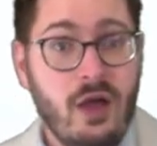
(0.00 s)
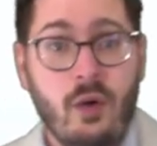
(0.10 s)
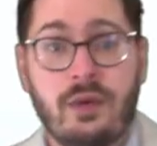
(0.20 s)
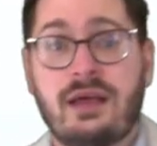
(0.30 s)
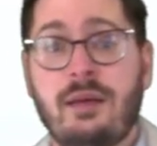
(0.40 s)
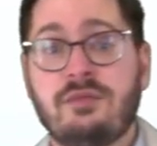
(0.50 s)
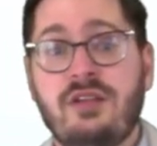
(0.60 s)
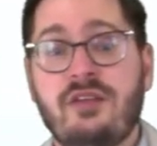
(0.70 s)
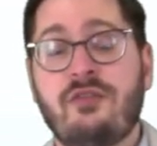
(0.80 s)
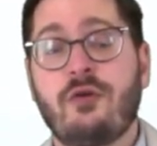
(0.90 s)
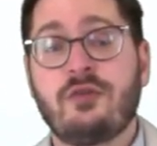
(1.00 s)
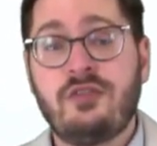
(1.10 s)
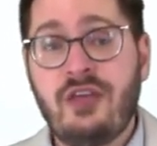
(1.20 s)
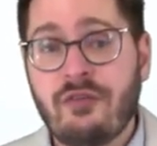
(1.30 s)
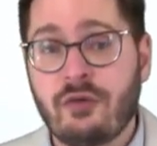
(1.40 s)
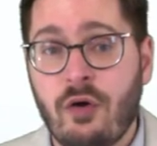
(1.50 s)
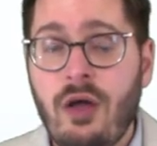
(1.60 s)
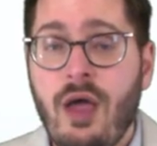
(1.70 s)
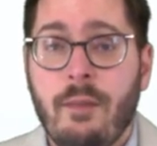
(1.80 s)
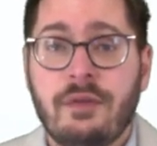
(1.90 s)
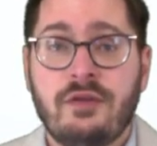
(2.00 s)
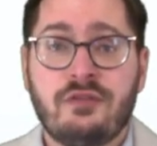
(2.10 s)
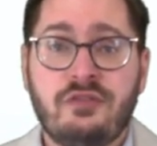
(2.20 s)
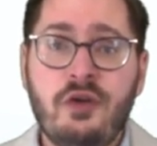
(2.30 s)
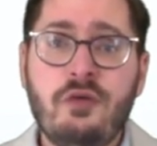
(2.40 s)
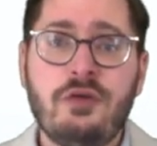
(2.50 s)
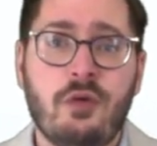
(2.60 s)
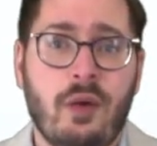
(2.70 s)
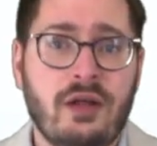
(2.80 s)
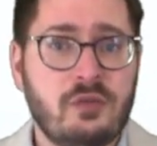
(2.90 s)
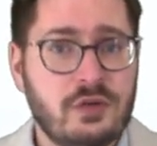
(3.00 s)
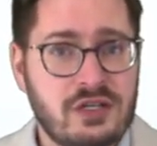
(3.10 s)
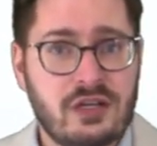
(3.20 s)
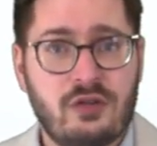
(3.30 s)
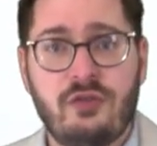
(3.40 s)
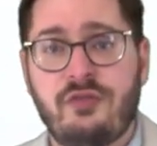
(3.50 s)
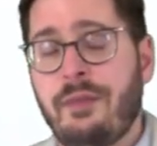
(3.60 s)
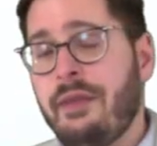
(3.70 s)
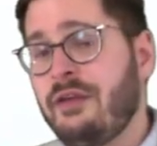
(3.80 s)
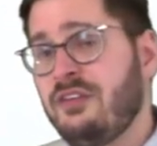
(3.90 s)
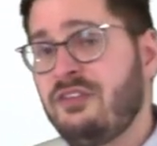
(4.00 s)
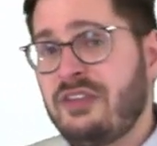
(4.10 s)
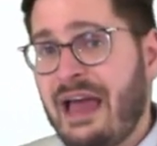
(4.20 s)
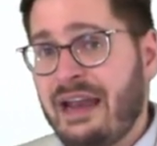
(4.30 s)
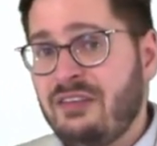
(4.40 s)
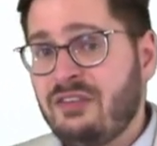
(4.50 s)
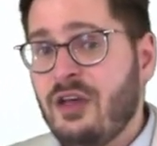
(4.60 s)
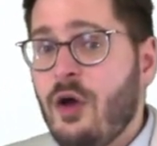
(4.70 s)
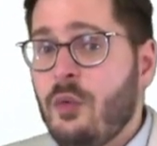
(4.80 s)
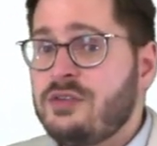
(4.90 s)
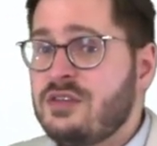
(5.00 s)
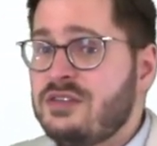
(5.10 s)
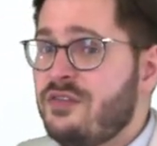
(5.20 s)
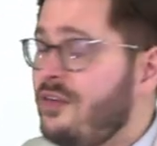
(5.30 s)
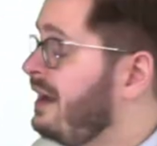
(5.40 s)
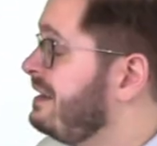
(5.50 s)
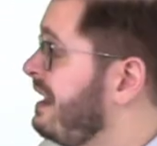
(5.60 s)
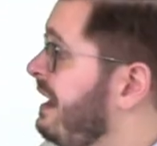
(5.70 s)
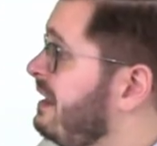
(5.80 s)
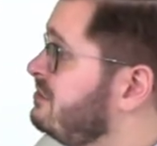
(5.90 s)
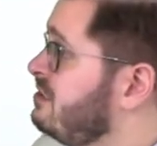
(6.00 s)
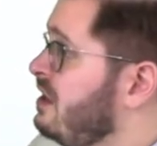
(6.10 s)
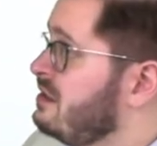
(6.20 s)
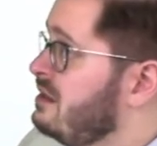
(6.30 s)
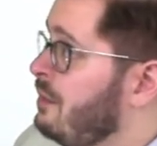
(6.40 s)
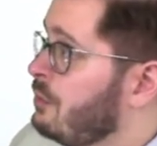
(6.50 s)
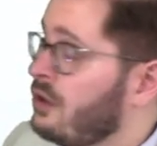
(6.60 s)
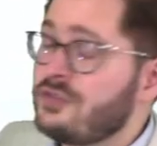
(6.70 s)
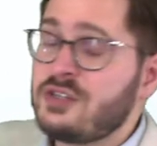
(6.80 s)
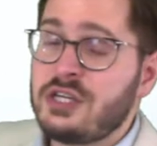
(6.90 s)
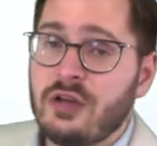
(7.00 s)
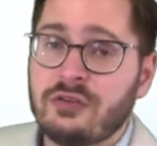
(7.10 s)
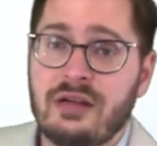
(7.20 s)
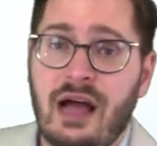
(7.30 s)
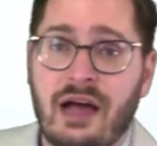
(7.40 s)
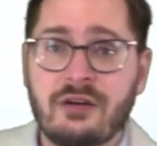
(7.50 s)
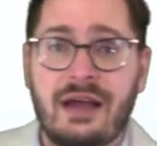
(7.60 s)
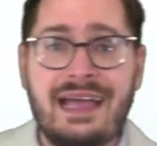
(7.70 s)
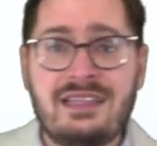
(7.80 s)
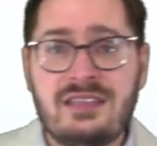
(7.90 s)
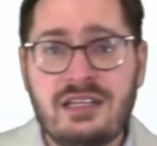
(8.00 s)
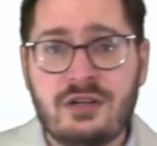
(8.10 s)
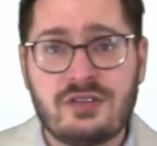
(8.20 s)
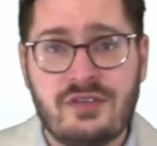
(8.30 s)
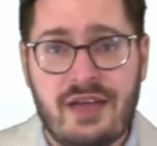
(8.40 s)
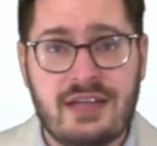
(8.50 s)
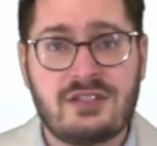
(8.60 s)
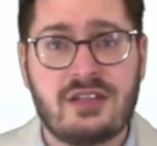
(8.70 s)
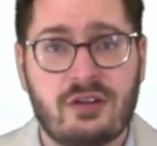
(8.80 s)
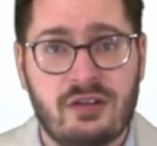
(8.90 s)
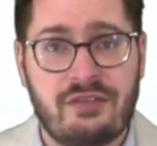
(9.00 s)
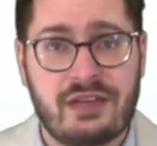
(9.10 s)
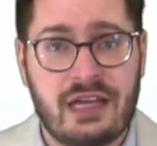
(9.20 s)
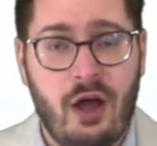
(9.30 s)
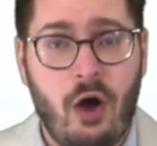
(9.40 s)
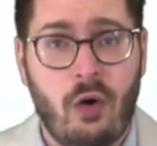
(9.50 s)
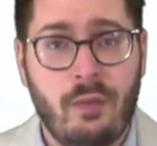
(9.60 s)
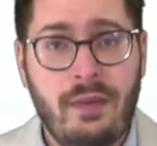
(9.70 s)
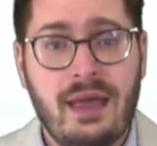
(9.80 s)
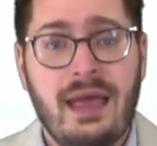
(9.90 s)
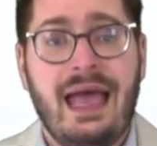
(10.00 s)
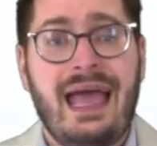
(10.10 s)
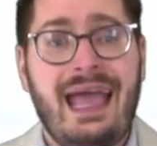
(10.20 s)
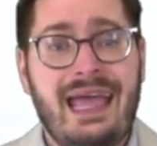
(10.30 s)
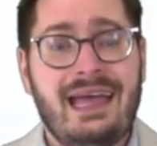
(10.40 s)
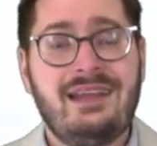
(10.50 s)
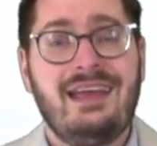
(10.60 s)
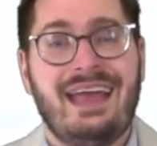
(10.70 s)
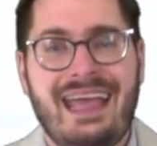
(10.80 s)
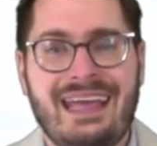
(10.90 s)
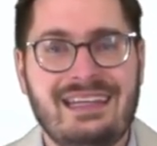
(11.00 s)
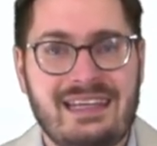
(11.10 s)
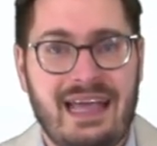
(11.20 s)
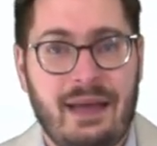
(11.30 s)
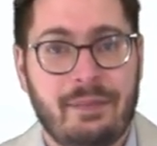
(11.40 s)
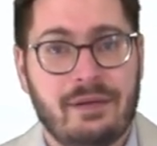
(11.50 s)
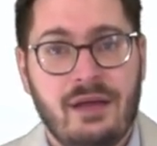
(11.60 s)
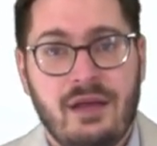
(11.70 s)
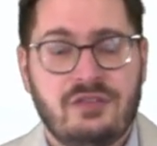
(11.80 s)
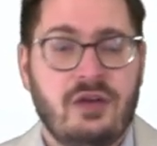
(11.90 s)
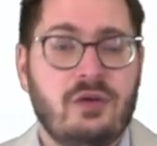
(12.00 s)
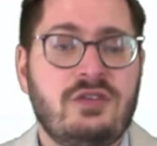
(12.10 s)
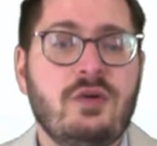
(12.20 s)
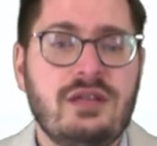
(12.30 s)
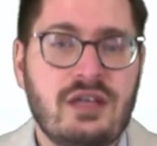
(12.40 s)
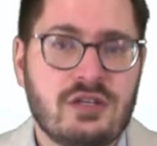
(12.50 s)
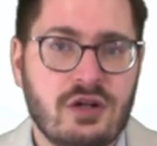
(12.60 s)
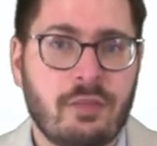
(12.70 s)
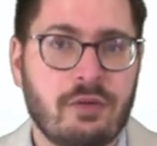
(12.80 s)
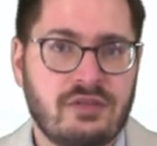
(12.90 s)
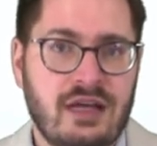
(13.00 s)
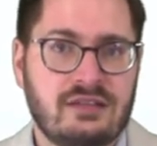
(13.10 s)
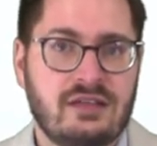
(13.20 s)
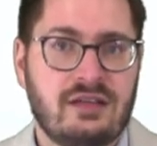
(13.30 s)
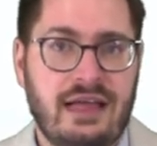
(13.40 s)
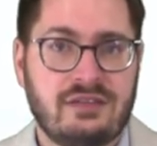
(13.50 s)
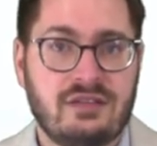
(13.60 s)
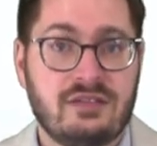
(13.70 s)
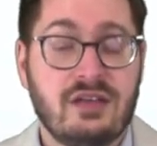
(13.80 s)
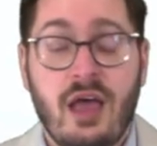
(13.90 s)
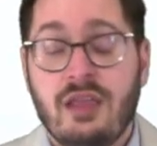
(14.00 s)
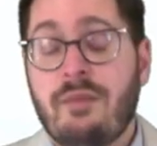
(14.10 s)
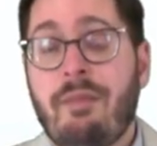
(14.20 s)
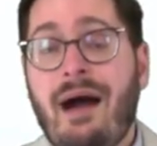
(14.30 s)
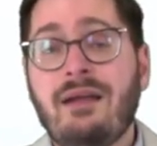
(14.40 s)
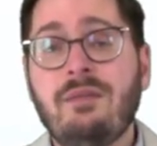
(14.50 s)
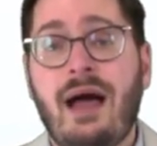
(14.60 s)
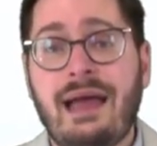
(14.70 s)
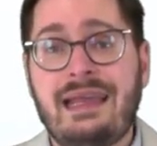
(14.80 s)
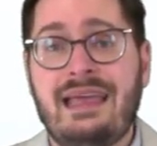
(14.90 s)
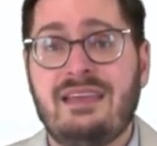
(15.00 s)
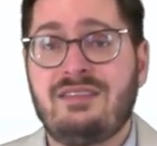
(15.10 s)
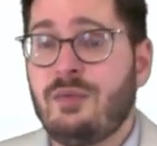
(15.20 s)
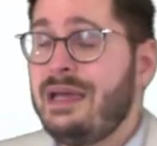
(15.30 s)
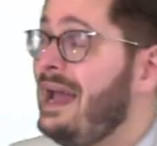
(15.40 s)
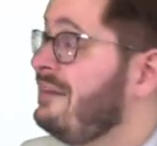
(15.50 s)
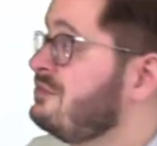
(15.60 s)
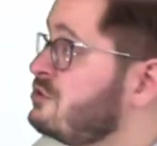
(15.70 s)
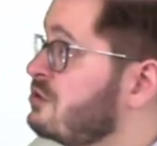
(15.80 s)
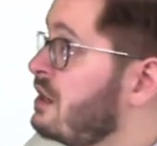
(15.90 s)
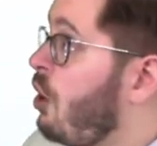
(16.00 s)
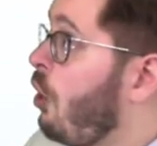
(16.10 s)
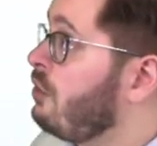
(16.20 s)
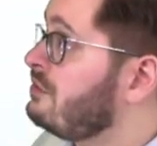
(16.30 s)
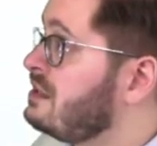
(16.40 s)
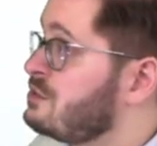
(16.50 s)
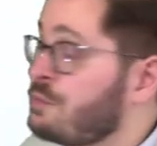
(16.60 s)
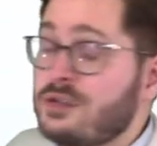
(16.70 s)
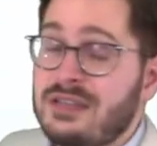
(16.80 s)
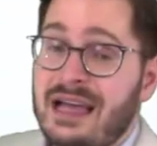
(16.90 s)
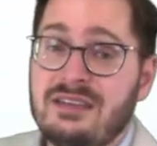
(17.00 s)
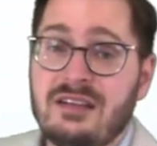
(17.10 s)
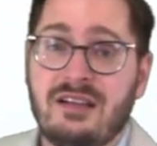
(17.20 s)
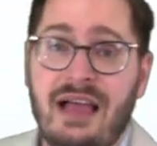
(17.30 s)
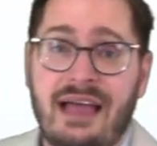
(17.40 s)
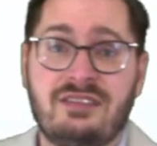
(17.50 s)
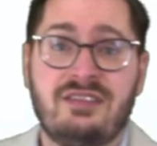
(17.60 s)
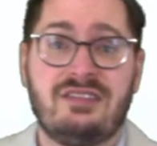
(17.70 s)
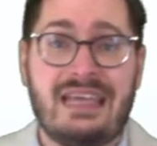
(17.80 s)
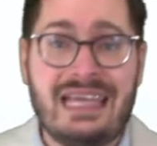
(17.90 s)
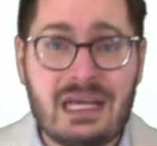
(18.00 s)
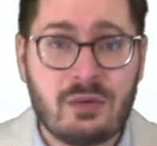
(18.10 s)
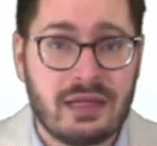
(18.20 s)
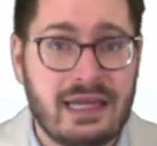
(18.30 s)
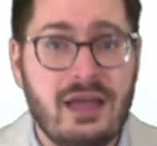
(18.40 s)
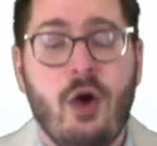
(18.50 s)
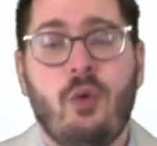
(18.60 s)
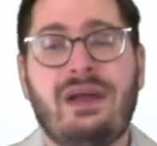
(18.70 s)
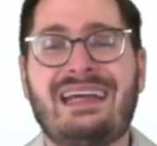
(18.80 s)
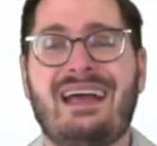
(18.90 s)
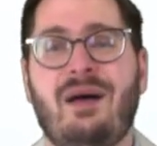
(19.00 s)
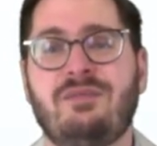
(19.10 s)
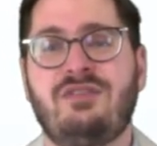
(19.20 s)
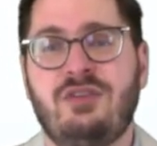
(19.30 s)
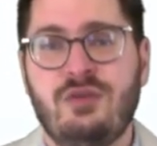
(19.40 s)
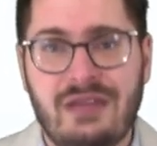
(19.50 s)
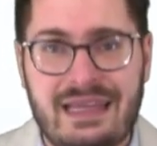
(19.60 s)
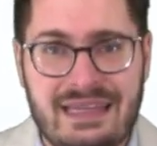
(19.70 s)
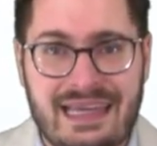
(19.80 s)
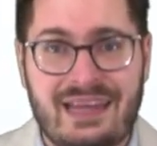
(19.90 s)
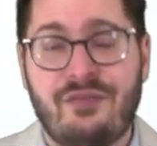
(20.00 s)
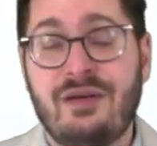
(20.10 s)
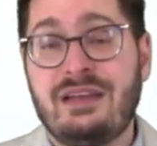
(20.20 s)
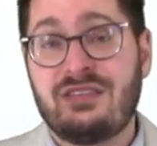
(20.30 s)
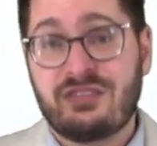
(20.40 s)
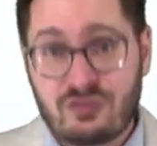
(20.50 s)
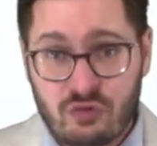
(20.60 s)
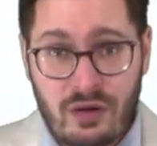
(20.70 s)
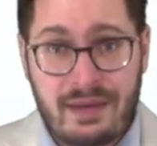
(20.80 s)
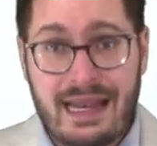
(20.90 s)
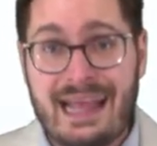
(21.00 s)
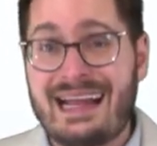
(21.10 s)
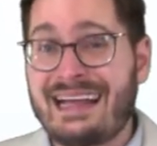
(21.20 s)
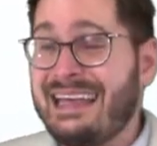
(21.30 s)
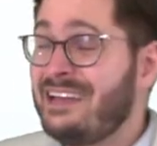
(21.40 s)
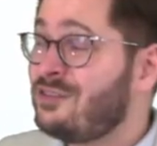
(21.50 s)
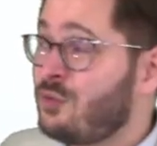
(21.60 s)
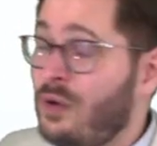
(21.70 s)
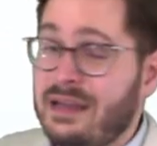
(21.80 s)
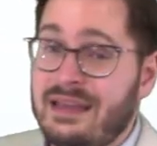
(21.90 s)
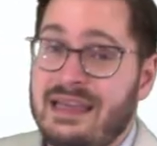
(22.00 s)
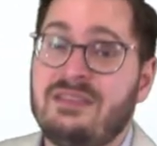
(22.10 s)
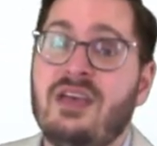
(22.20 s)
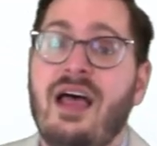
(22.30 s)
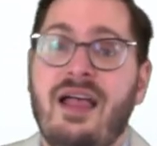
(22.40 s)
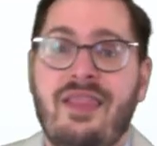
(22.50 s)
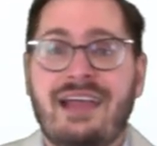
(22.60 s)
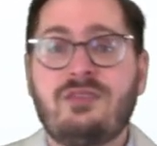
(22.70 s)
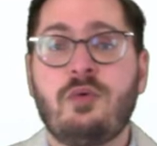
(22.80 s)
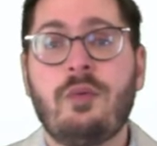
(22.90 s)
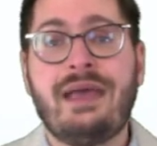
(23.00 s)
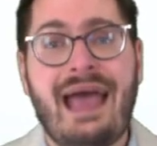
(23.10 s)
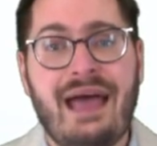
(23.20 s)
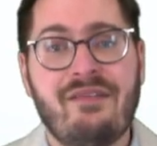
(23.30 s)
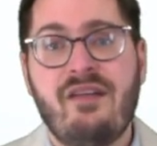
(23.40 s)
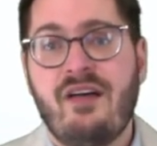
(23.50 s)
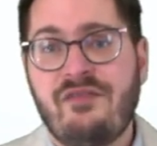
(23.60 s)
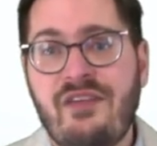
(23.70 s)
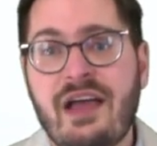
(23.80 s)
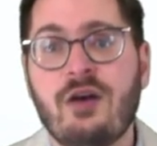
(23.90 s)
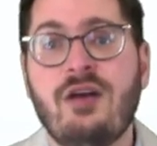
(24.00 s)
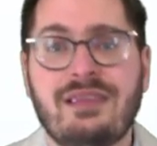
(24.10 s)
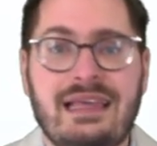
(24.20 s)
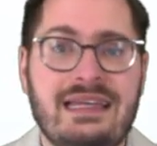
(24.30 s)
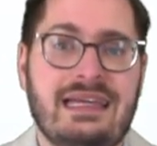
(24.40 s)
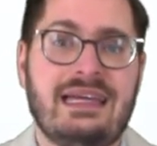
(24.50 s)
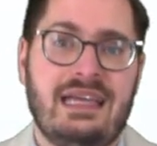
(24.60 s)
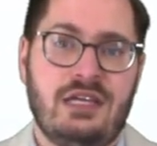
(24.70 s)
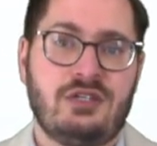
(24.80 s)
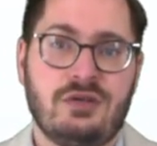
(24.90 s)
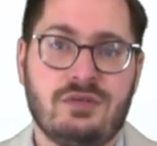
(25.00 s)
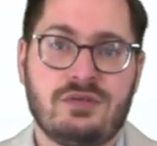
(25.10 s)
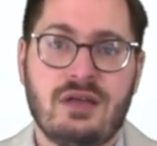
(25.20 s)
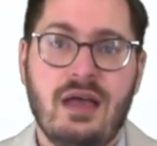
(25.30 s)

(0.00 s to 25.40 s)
when it comes to the first several, but there's two new ones which include familial status, which is defined as the number of children under 18 years of age that are living at home, and handicap. So two additional protected classes. The bottom line is that we have to treat all of these protected classes equally when it comes to lending. And if we discriminate against one of these, that's where we have fair lending issues.